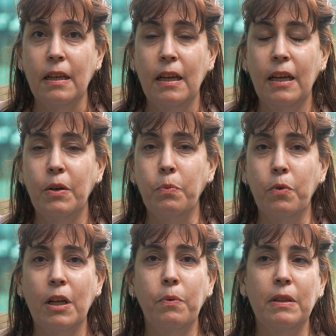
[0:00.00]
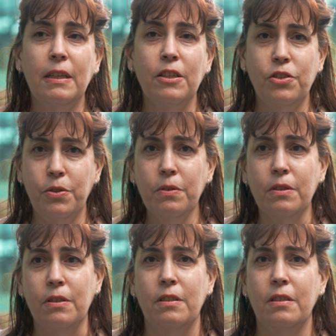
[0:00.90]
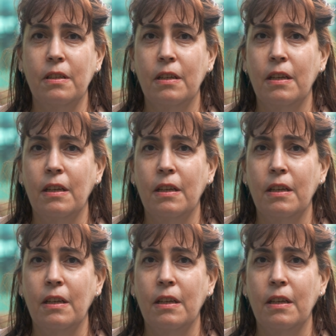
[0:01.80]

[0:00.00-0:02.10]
And in working with these students,